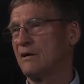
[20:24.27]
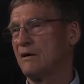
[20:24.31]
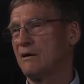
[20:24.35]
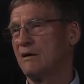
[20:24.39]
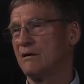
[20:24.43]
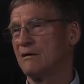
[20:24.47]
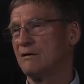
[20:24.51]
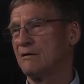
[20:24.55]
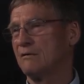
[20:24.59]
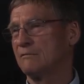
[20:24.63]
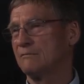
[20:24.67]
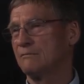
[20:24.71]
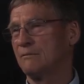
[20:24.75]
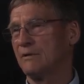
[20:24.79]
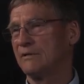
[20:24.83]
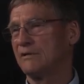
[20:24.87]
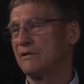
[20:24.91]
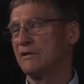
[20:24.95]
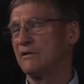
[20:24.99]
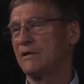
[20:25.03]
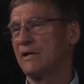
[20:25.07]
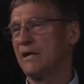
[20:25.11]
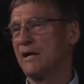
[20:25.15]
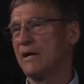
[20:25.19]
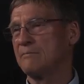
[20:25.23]
are, what
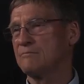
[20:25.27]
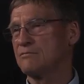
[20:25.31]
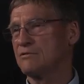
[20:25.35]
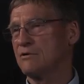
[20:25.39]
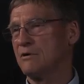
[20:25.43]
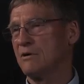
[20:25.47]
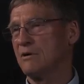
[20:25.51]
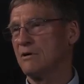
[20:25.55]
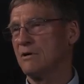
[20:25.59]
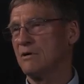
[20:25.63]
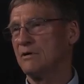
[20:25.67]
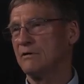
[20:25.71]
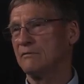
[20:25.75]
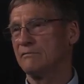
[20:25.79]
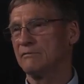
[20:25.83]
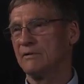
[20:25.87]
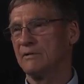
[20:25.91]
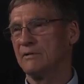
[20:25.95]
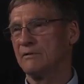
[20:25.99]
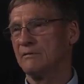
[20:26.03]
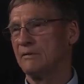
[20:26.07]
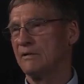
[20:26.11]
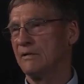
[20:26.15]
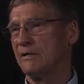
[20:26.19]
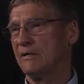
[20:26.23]
their names are, if
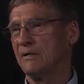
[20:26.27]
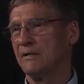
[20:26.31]
they're